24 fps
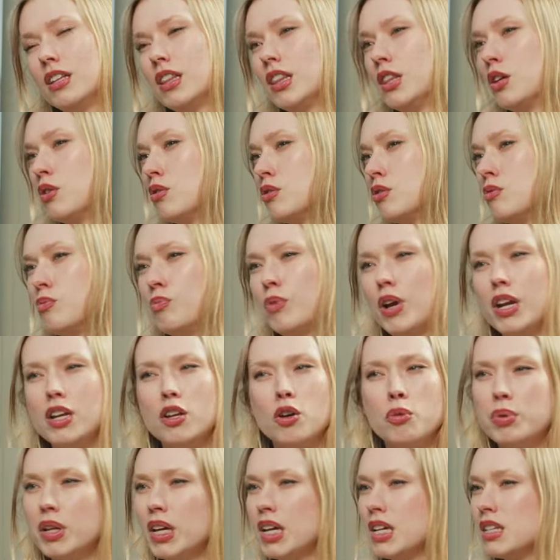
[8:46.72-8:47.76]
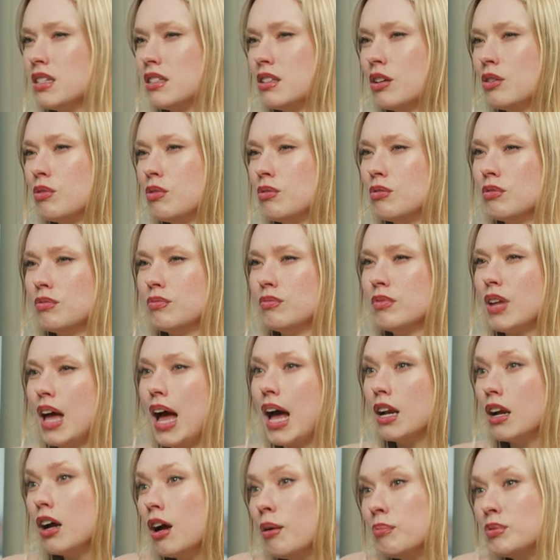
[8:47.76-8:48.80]
those radio plays don't add
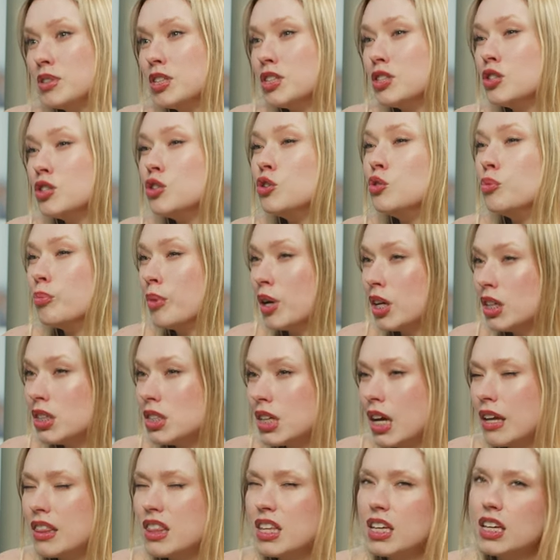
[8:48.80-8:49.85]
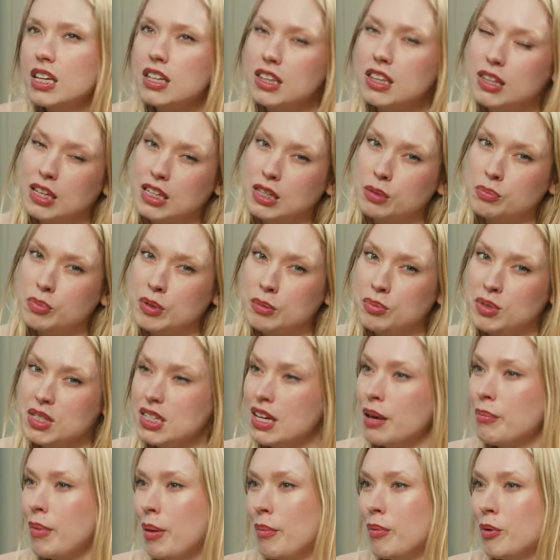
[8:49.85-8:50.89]
up to too much. I mm. think like the BBC,
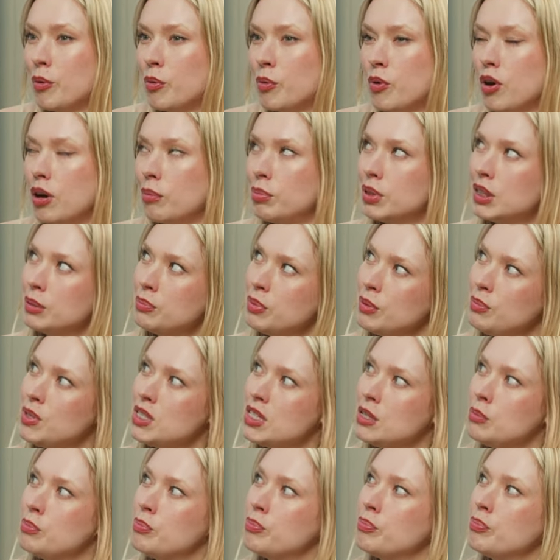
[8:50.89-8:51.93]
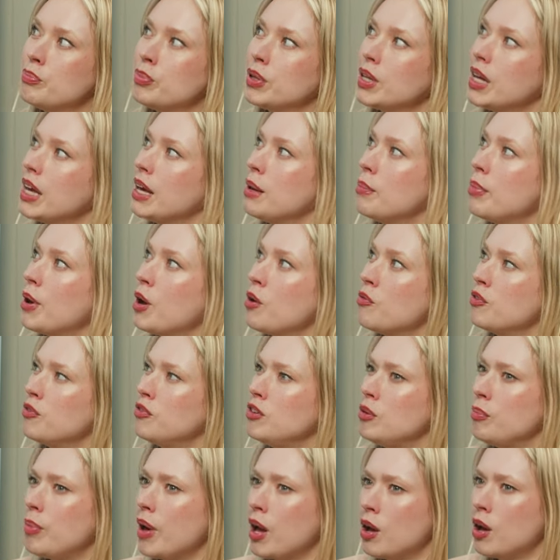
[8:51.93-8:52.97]
I might be wrong, but the BBC play about
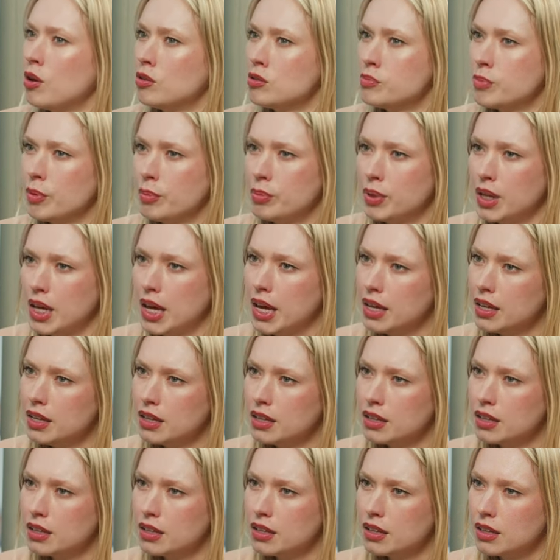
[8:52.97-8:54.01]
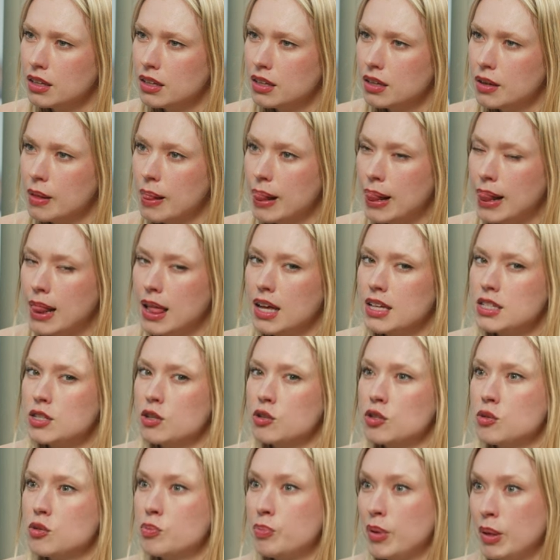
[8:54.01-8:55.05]
50 pounds per play. Right. So
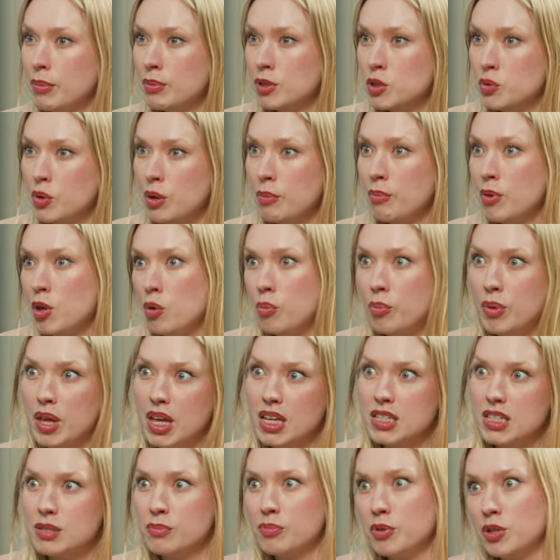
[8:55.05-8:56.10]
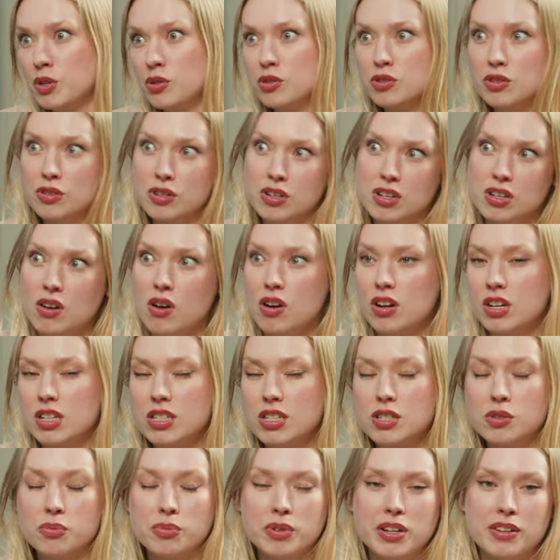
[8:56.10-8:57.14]
split between me and me as a producer and
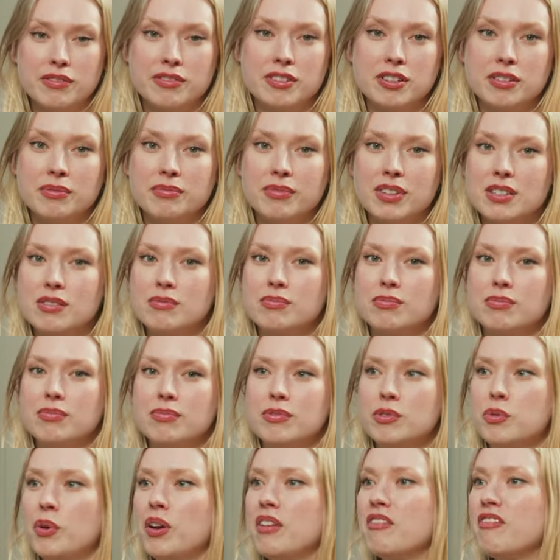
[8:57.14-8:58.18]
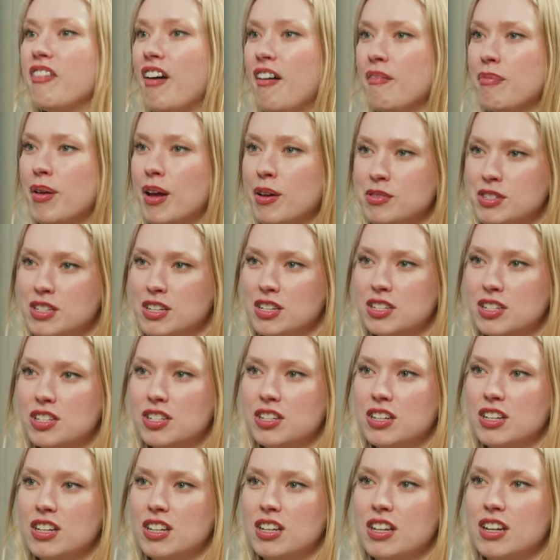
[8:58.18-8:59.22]
artist or whatever is 25 pounds each.
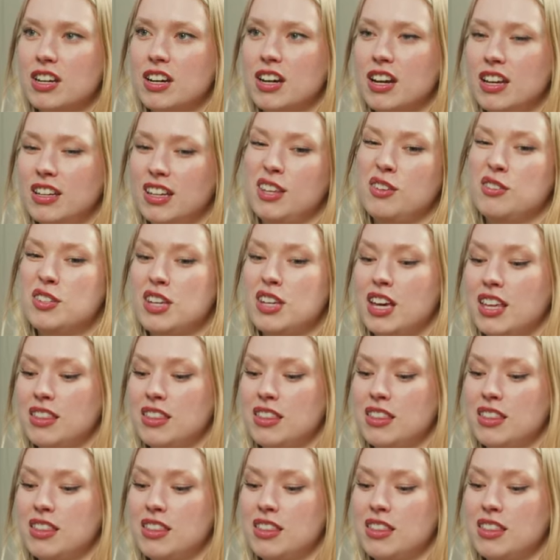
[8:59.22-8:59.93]
Yeah. And then you take